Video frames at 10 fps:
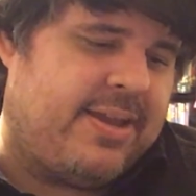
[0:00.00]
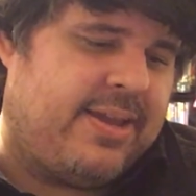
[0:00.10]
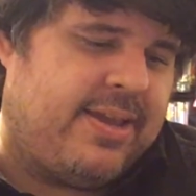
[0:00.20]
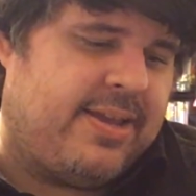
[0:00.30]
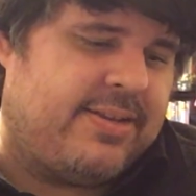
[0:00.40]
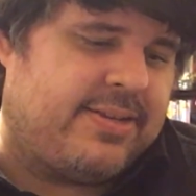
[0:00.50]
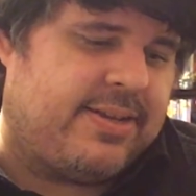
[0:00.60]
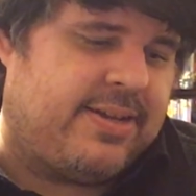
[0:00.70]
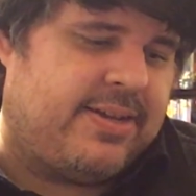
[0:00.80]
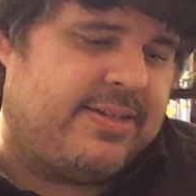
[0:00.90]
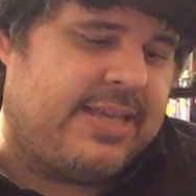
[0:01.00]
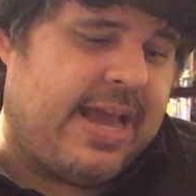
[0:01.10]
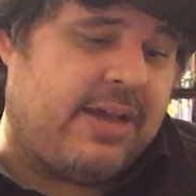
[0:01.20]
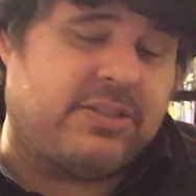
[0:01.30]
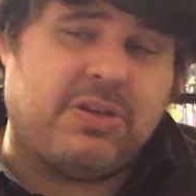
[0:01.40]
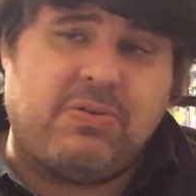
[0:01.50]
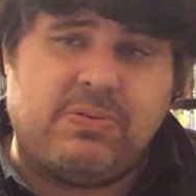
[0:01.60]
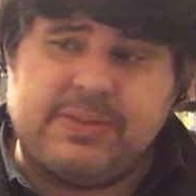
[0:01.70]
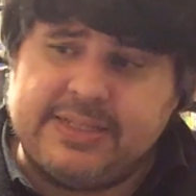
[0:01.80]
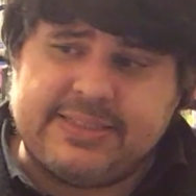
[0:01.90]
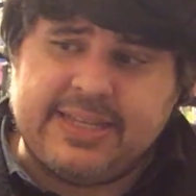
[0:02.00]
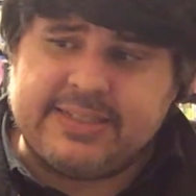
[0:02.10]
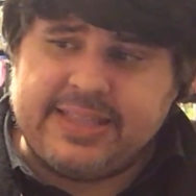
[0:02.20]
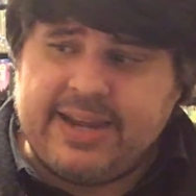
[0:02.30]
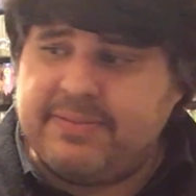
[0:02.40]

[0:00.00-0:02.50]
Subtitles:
Yeah, so let's get to that